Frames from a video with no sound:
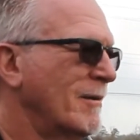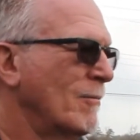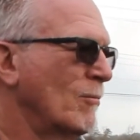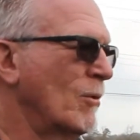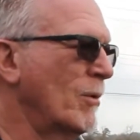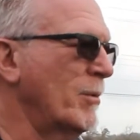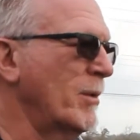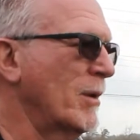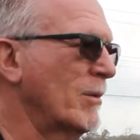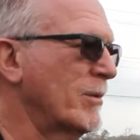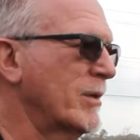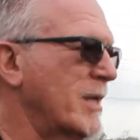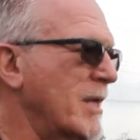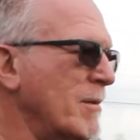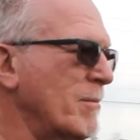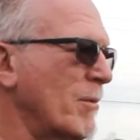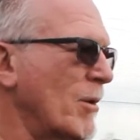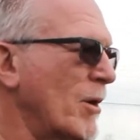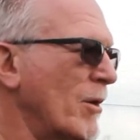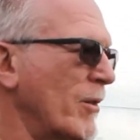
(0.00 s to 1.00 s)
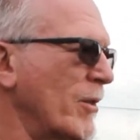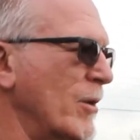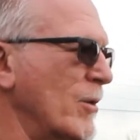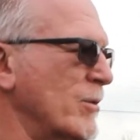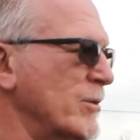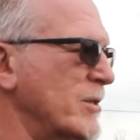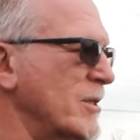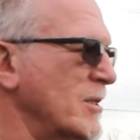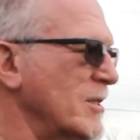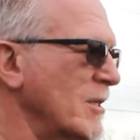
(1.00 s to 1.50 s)
We'll be able to keep all
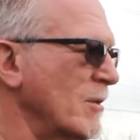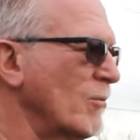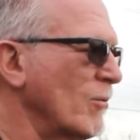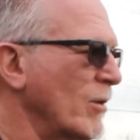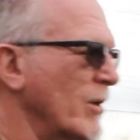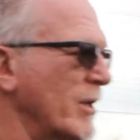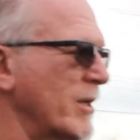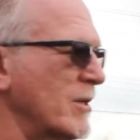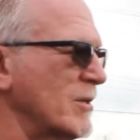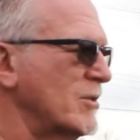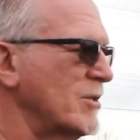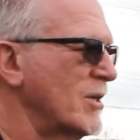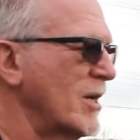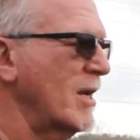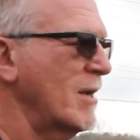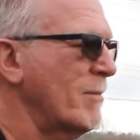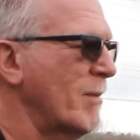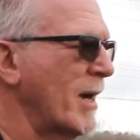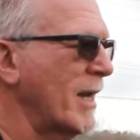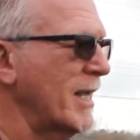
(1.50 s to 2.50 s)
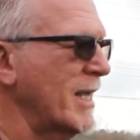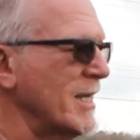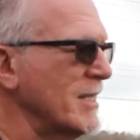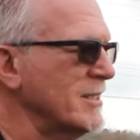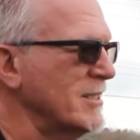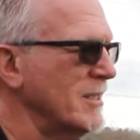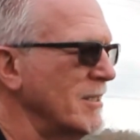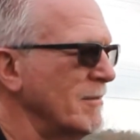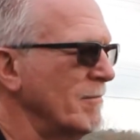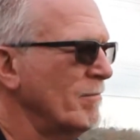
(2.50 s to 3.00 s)
those. It's in really good shape. I
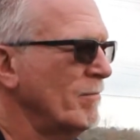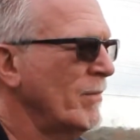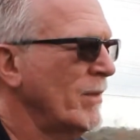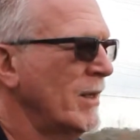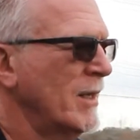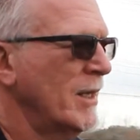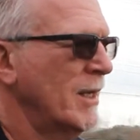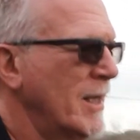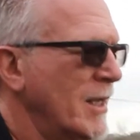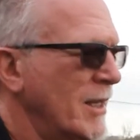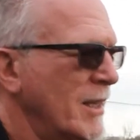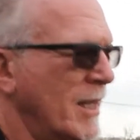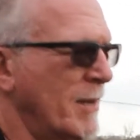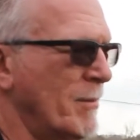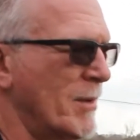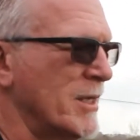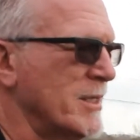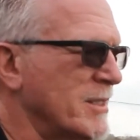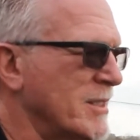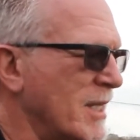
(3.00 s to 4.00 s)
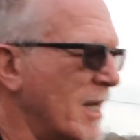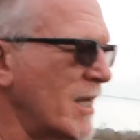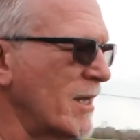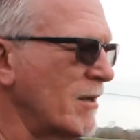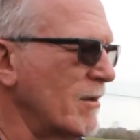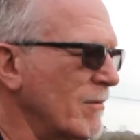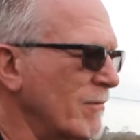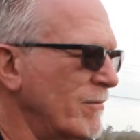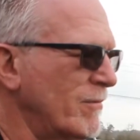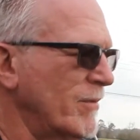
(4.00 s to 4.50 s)
guess they must not
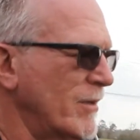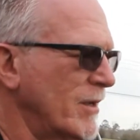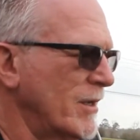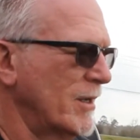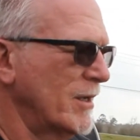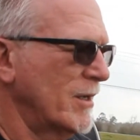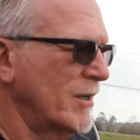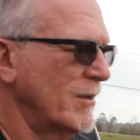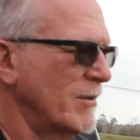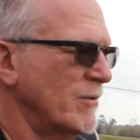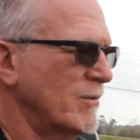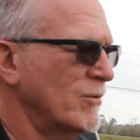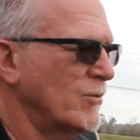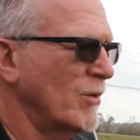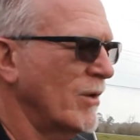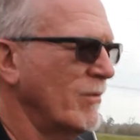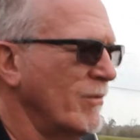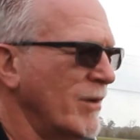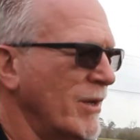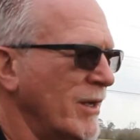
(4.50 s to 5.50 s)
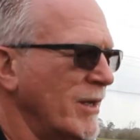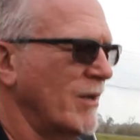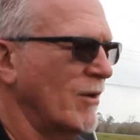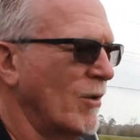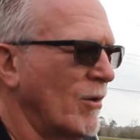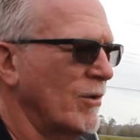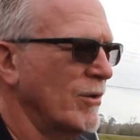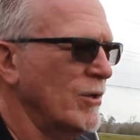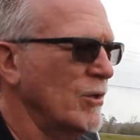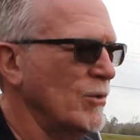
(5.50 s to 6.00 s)
have driven it
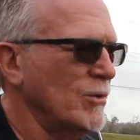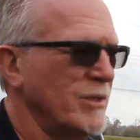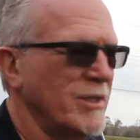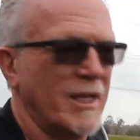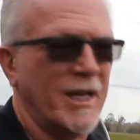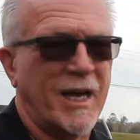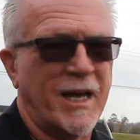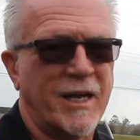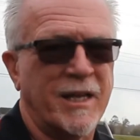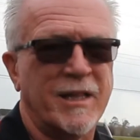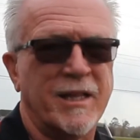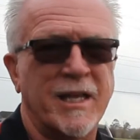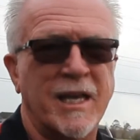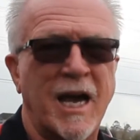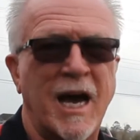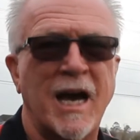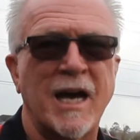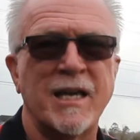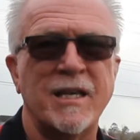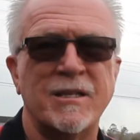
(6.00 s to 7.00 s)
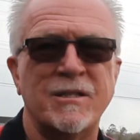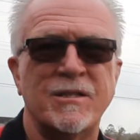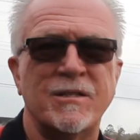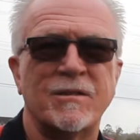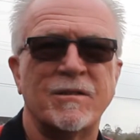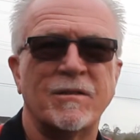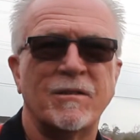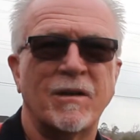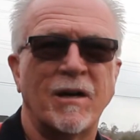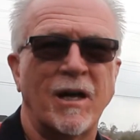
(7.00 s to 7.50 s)
or used it out in the ice
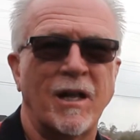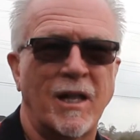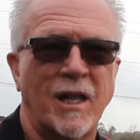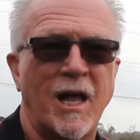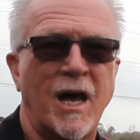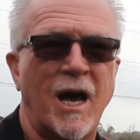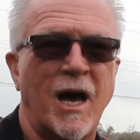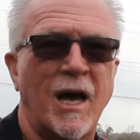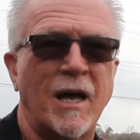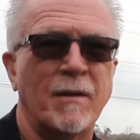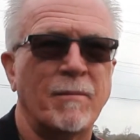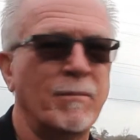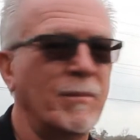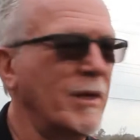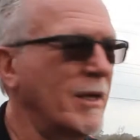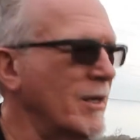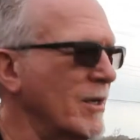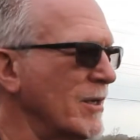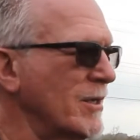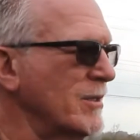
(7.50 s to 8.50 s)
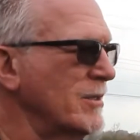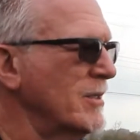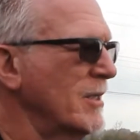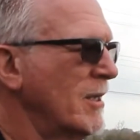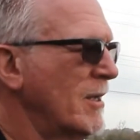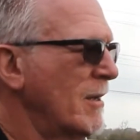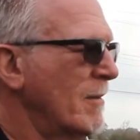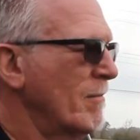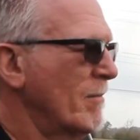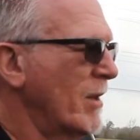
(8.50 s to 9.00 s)
a lot, because
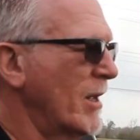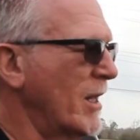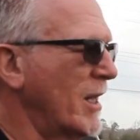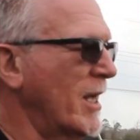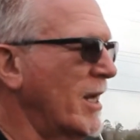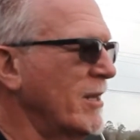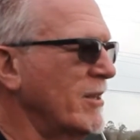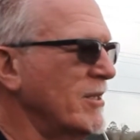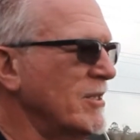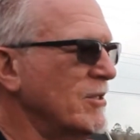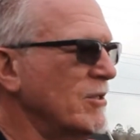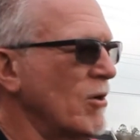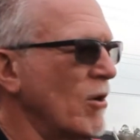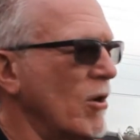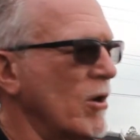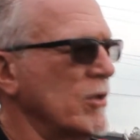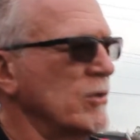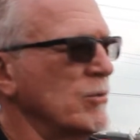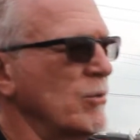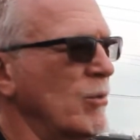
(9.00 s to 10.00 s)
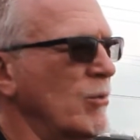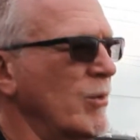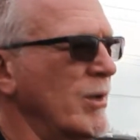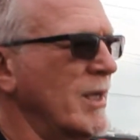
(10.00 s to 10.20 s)
a lot of these cars, when we